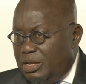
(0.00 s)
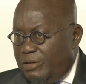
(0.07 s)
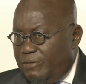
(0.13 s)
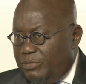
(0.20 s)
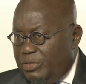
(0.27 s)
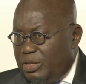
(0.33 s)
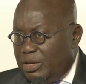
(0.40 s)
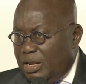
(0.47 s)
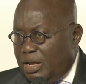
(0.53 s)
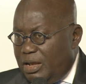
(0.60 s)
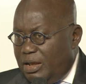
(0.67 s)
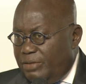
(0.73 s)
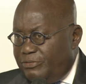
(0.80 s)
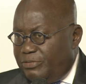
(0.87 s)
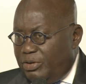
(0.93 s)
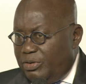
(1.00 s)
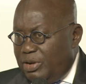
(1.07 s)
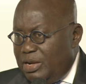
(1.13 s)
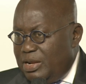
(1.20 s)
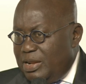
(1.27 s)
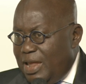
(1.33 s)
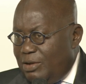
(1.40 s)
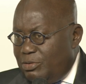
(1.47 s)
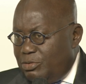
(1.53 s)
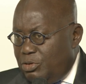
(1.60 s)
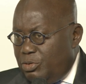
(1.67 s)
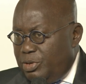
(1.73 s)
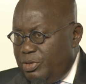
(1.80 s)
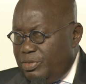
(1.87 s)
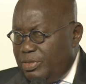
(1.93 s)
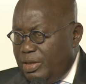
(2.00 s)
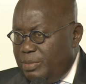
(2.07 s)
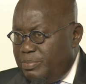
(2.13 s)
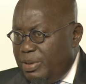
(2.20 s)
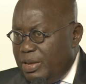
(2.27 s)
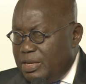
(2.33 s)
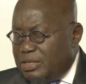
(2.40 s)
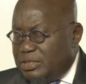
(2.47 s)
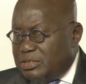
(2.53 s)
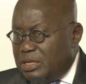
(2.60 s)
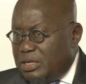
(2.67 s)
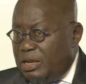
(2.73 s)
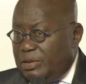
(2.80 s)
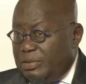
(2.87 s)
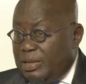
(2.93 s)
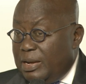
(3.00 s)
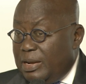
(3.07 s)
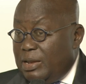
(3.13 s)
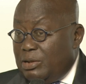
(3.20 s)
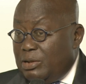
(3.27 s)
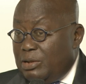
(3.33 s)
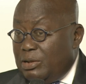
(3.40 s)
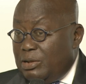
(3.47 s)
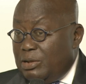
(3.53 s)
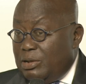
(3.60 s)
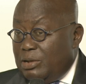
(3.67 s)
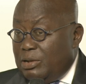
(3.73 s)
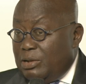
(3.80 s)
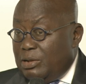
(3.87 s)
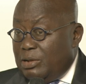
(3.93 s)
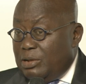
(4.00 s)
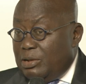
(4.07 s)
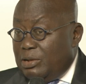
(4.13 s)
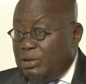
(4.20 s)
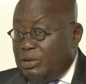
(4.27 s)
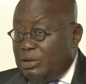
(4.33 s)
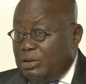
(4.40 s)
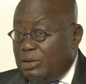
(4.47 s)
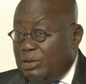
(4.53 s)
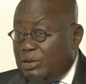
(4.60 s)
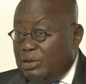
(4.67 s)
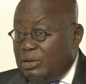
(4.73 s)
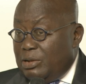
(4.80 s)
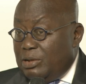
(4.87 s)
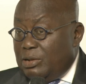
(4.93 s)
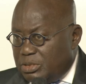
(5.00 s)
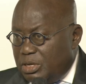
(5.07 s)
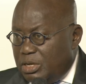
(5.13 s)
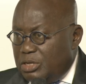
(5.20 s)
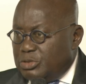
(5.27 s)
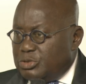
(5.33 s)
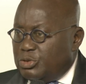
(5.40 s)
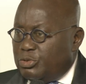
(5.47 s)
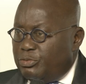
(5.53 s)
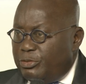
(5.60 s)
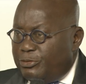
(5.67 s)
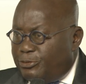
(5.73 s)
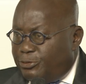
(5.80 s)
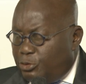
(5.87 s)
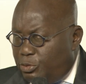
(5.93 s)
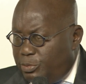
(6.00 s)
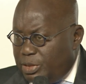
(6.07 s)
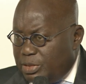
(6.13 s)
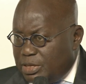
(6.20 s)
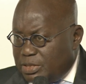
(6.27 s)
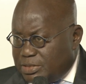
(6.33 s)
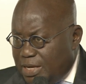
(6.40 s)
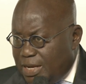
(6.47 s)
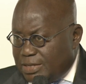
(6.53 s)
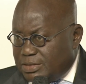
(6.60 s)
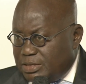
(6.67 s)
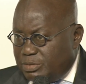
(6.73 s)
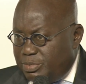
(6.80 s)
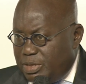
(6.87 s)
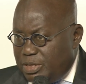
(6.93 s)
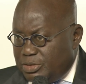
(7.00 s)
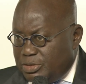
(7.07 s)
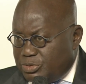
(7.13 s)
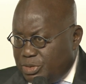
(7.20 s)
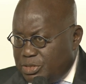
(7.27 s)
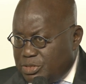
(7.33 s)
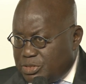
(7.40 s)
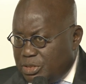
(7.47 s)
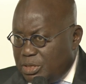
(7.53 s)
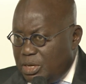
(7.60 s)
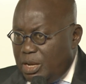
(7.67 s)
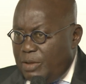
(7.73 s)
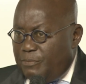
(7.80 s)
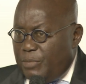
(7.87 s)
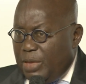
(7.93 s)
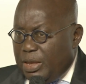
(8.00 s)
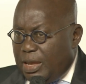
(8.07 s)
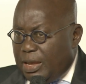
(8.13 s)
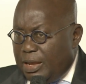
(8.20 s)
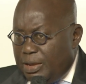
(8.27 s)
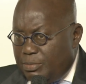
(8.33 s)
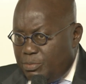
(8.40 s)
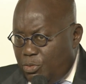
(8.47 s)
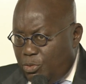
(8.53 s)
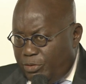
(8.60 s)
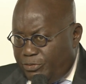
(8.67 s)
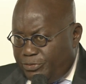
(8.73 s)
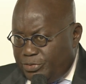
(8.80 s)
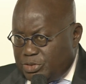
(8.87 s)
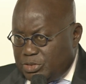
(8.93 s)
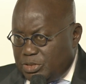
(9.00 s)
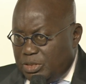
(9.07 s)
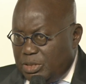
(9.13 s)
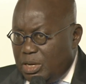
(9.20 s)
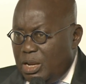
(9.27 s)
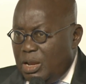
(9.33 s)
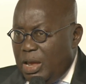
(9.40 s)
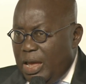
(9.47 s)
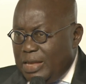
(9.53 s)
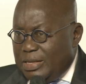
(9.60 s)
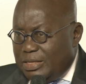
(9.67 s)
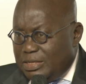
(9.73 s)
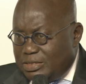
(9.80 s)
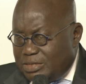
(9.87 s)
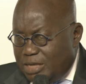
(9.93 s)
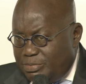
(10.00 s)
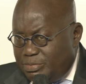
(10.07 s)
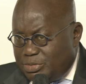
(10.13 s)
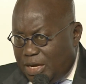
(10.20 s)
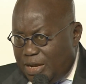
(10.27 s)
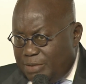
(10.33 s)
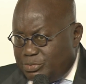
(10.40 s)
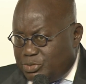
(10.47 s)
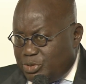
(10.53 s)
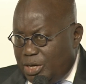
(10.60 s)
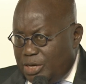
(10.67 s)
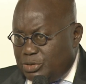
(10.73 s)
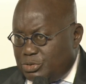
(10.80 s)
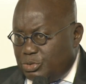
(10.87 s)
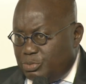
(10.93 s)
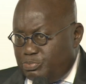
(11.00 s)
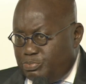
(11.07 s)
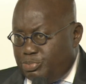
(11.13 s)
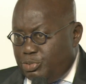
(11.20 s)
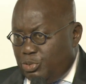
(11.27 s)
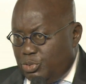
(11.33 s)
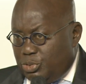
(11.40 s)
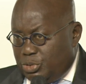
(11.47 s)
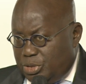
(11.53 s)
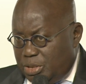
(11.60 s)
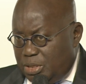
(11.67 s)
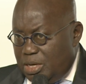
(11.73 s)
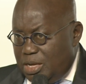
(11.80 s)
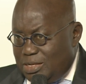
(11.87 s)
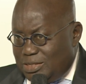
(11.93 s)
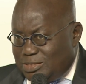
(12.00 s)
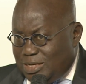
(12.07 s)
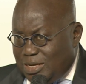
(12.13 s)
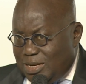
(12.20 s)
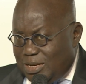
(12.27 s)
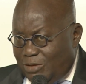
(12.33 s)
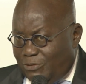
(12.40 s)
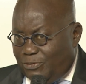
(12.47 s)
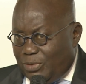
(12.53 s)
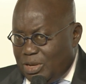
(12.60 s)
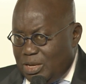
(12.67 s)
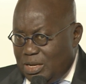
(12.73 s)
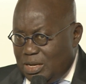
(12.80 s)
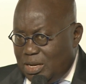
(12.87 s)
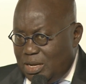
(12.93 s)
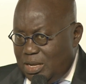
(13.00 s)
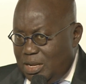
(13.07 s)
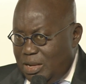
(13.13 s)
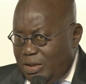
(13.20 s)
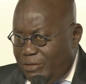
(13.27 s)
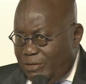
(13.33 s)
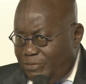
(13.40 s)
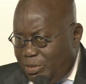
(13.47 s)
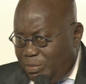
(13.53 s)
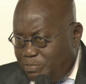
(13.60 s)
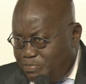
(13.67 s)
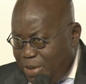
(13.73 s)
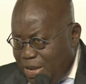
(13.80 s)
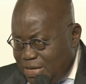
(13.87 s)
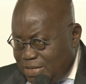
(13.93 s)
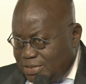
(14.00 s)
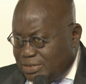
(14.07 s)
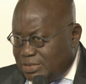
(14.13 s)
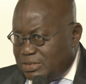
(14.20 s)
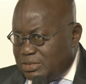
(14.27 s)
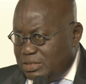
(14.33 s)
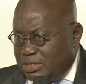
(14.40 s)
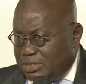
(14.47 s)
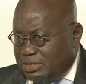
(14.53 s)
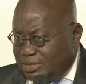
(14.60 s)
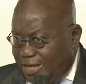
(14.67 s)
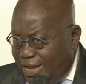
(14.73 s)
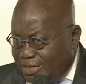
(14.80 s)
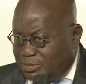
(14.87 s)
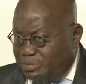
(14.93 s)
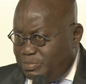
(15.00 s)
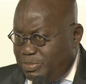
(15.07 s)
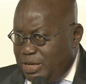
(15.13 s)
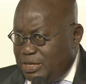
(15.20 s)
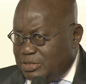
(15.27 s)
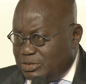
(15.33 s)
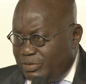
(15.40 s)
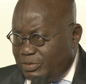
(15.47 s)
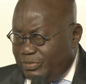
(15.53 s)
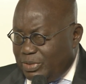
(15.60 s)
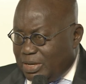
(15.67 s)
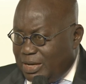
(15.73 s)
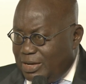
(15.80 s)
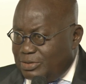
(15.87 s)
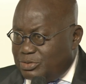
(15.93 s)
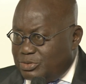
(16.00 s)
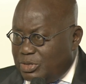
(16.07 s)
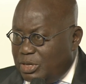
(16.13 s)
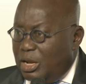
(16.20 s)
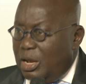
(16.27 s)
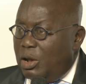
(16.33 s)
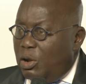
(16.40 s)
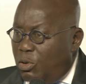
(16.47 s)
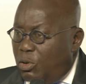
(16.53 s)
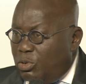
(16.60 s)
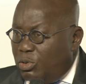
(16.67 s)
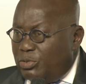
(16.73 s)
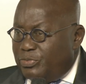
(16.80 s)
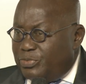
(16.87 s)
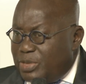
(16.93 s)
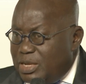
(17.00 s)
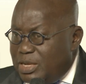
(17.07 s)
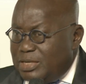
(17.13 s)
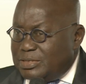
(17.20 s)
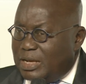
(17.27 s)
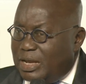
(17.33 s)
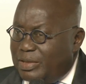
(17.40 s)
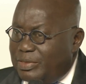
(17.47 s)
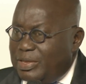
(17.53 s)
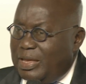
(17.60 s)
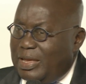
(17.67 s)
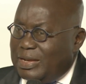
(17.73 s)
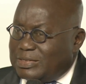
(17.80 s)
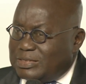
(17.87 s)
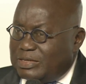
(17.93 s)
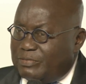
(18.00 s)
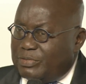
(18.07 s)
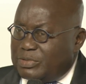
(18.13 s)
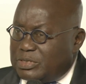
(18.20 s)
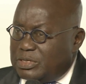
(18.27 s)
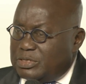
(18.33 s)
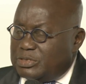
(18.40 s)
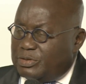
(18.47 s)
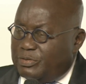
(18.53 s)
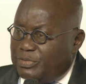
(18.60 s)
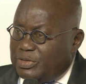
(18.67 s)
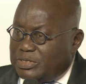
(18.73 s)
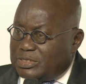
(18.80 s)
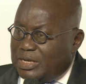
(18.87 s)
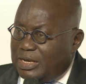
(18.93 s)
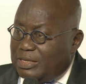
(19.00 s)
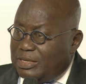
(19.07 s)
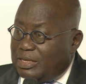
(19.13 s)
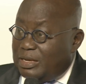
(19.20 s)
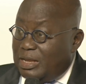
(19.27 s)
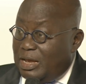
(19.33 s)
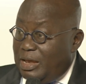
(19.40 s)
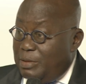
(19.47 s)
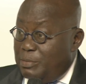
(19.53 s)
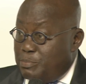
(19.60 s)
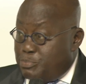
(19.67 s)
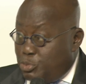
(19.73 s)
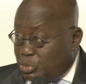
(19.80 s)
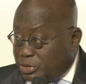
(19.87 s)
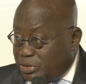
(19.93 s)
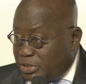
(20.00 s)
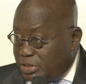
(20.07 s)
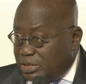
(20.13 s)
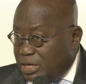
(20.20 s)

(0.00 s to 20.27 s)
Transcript: that are very narrow in their base, that are also not particularly efficient. So reforming the tax administration, making it more efficient, at the same time trying to broaden significantly the base, the tax base of the country. All these are the activities of the state that are important,